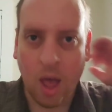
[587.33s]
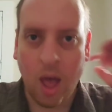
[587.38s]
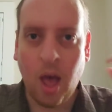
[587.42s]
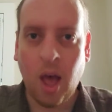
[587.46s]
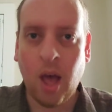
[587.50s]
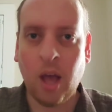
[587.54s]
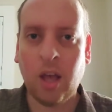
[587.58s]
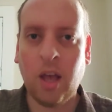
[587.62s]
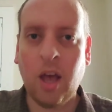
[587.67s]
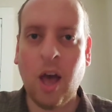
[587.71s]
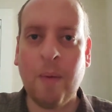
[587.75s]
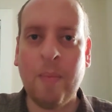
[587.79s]

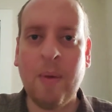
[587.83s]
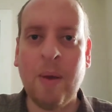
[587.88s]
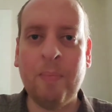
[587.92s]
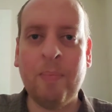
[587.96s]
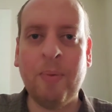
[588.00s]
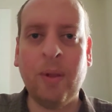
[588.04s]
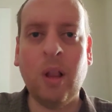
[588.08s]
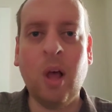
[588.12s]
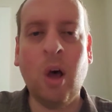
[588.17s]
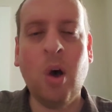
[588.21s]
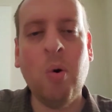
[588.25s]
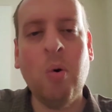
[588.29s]
a comment
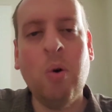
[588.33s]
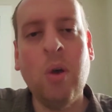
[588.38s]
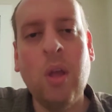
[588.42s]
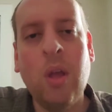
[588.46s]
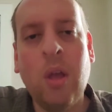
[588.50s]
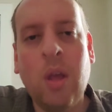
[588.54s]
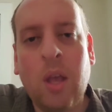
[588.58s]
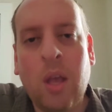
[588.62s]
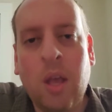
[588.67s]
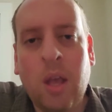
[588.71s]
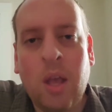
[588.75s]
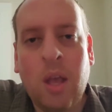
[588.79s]
below.
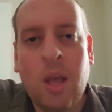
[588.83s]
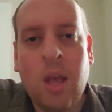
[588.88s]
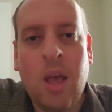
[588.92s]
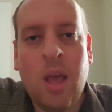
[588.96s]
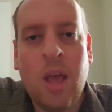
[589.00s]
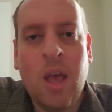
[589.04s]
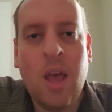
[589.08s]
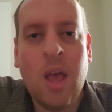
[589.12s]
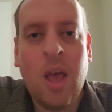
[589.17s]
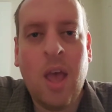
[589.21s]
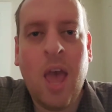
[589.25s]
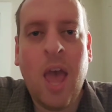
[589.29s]

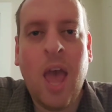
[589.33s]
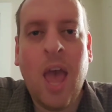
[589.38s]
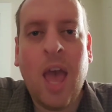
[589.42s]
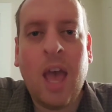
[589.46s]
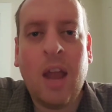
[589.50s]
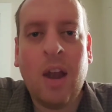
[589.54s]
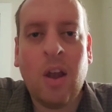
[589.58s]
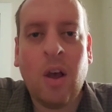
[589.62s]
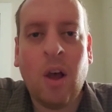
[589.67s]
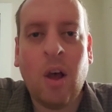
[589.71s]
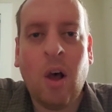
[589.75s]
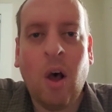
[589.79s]

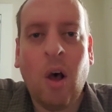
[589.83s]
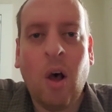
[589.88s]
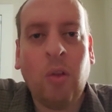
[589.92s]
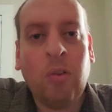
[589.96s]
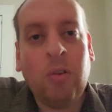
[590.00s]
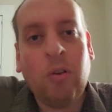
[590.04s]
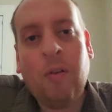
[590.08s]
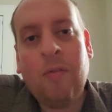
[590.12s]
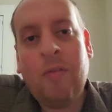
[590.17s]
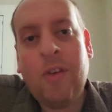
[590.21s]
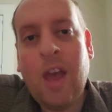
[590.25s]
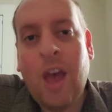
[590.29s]
And
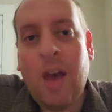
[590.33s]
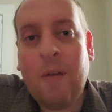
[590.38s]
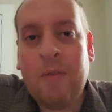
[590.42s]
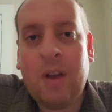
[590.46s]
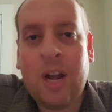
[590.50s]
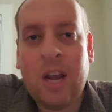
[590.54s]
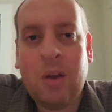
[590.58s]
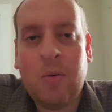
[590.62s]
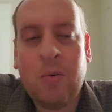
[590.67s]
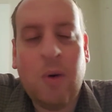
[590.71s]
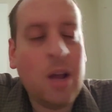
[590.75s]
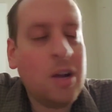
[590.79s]
also, if you have
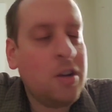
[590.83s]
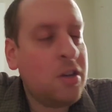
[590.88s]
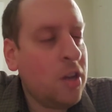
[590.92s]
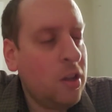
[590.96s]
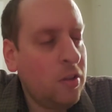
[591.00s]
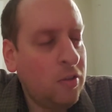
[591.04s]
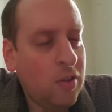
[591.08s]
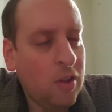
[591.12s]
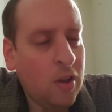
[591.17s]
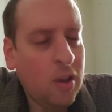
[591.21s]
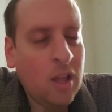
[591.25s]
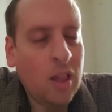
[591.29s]
any
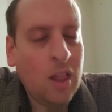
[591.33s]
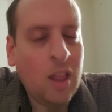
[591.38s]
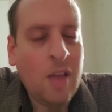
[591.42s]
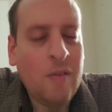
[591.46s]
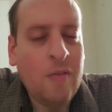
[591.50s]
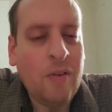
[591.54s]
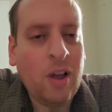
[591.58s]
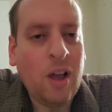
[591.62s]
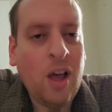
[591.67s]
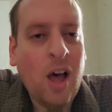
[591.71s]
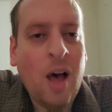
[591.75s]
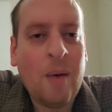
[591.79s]
questions, you can
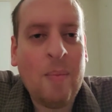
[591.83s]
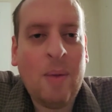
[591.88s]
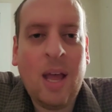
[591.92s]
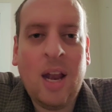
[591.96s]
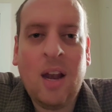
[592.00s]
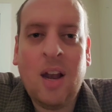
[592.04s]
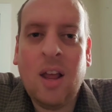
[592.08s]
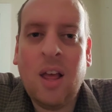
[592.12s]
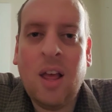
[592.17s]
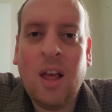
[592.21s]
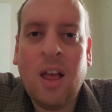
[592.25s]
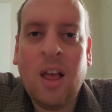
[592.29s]
leave a
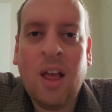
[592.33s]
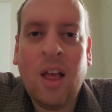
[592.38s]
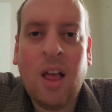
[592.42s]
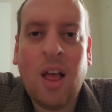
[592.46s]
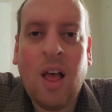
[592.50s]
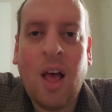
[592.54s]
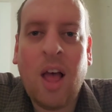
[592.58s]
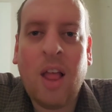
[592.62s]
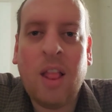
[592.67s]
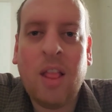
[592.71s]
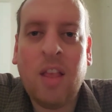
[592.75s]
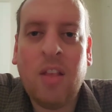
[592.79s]
comment
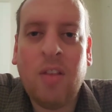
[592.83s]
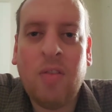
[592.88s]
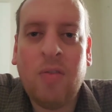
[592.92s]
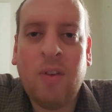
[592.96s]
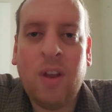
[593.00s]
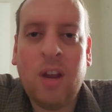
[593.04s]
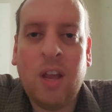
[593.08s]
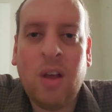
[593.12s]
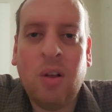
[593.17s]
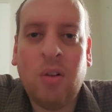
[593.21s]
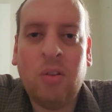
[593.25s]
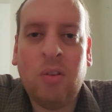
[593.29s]
on this
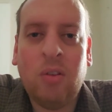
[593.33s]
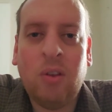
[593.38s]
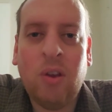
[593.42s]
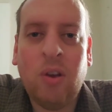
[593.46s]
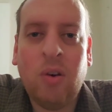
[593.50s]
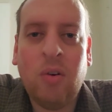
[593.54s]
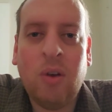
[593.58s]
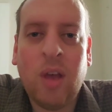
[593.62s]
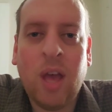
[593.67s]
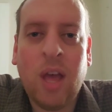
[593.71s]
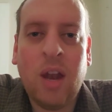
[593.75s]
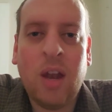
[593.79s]
video
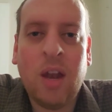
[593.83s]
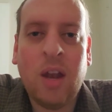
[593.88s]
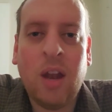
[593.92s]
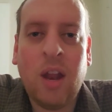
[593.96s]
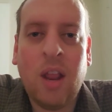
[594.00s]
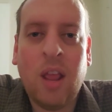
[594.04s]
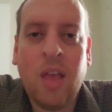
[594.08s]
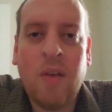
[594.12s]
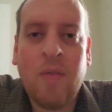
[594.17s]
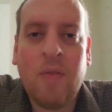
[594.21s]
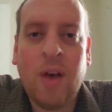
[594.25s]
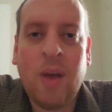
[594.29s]
too. And
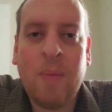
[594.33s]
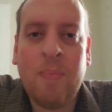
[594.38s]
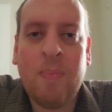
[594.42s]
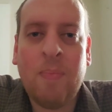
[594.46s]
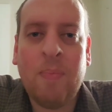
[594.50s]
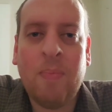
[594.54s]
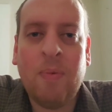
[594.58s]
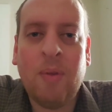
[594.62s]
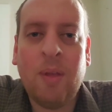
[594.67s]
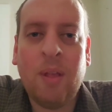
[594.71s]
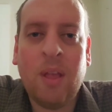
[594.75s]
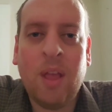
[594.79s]
if
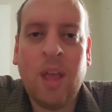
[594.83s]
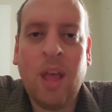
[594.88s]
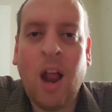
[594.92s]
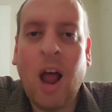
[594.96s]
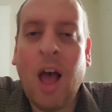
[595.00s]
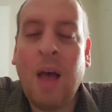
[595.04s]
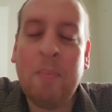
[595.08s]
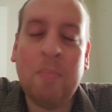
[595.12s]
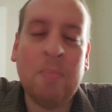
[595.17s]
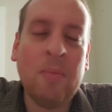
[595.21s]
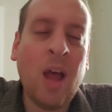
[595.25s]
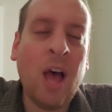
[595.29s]

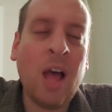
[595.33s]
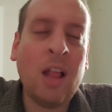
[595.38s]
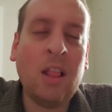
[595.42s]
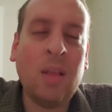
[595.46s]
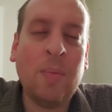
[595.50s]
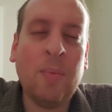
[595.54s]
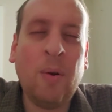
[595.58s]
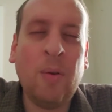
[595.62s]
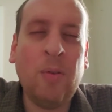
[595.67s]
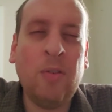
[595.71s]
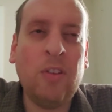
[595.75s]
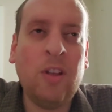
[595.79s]
I'm not the
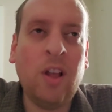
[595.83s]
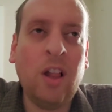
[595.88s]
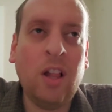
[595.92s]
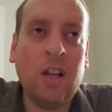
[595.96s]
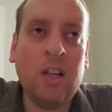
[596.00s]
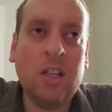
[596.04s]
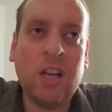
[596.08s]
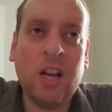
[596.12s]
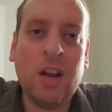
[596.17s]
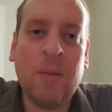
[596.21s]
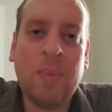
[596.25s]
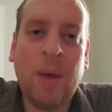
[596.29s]
most
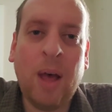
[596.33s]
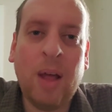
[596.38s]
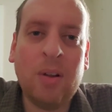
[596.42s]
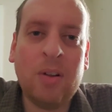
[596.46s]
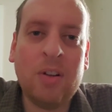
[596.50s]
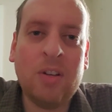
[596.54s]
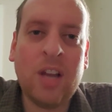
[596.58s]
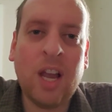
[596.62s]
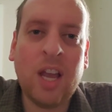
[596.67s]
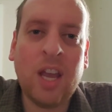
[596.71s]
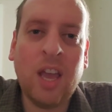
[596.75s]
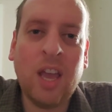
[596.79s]
diligent about
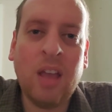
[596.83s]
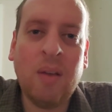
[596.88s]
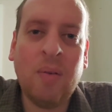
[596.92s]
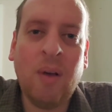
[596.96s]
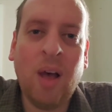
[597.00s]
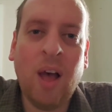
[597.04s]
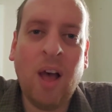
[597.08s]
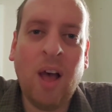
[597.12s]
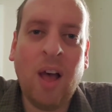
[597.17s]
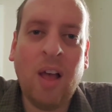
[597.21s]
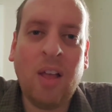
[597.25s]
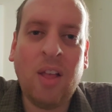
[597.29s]
checking
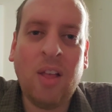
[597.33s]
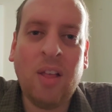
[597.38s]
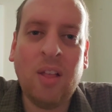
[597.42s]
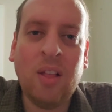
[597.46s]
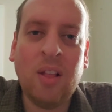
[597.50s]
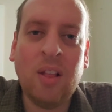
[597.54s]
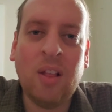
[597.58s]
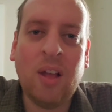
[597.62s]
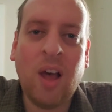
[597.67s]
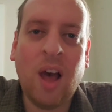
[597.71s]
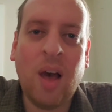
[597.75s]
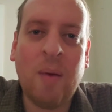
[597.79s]

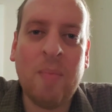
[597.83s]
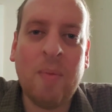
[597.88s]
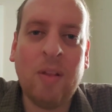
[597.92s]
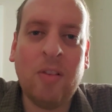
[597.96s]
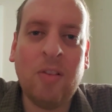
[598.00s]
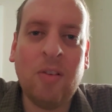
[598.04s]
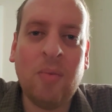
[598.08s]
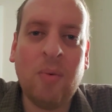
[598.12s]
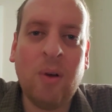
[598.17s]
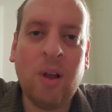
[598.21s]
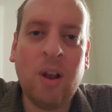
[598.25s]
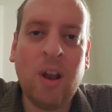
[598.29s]
comments
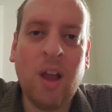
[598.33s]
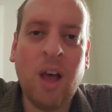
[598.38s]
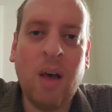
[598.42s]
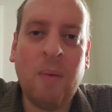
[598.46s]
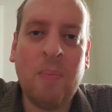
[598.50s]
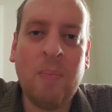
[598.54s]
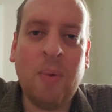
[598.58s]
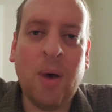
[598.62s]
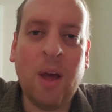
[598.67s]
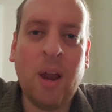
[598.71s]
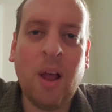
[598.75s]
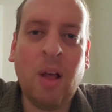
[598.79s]
and
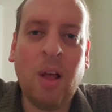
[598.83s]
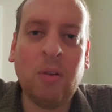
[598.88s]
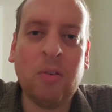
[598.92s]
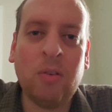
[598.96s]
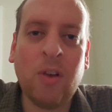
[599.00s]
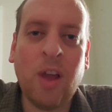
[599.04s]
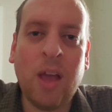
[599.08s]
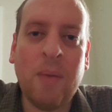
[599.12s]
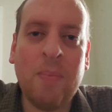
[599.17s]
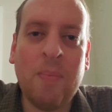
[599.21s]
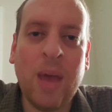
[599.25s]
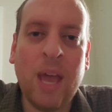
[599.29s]
whatnot, but I'll
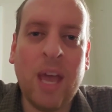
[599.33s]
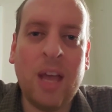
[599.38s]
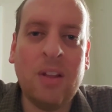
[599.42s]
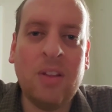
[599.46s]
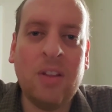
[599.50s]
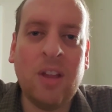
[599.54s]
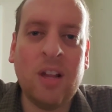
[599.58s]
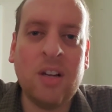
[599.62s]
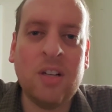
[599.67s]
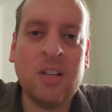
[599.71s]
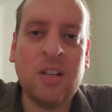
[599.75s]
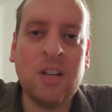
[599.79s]
try and pay
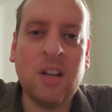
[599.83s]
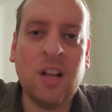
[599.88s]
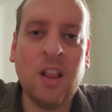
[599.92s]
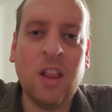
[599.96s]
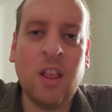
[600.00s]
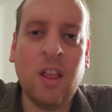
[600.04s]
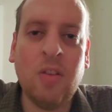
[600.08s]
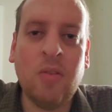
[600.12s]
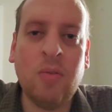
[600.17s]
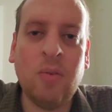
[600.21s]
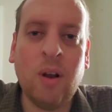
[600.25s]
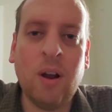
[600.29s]
attention to
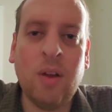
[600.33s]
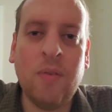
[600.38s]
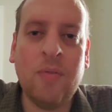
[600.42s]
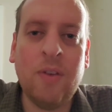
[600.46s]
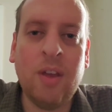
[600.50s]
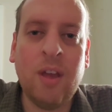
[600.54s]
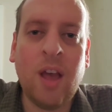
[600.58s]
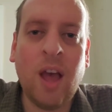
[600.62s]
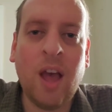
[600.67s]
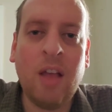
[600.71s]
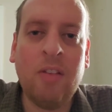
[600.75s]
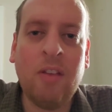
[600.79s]
this one. If
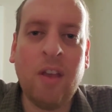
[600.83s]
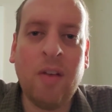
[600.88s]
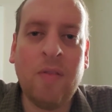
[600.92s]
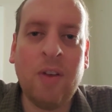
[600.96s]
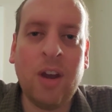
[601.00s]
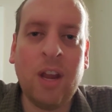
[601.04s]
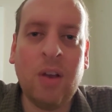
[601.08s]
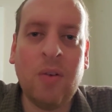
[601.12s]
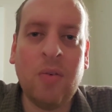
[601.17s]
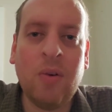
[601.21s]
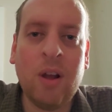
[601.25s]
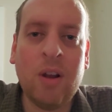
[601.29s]
you guys have
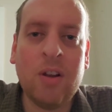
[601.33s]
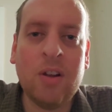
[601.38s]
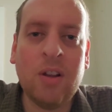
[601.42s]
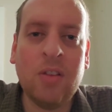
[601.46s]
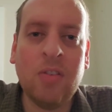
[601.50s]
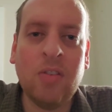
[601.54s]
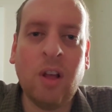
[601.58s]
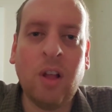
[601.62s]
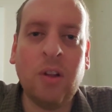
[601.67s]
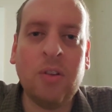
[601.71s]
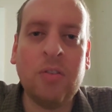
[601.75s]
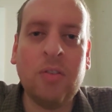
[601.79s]
any
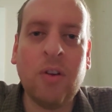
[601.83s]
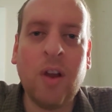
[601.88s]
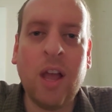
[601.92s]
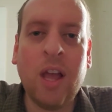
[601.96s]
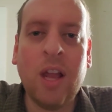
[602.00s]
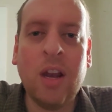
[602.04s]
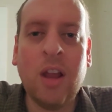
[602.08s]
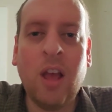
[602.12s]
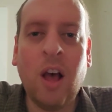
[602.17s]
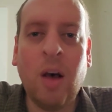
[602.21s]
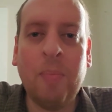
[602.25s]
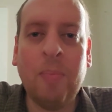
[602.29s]
questions, I'll try
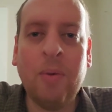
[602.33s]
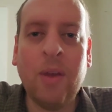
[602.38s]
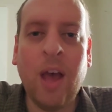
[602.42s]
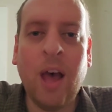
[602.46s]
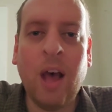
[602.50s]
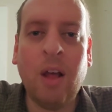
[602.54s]
and help you